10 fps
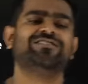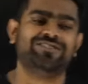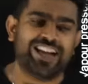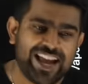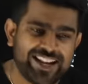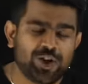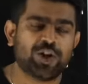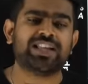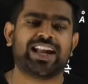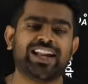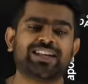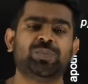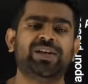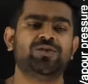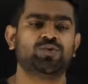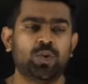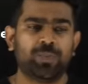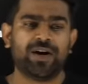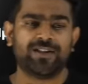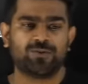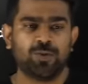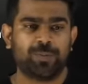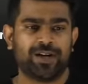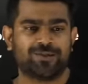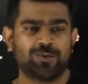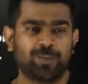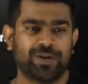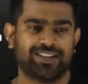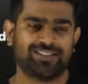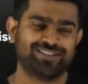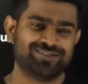Very good. Dhanalakshmi. Super.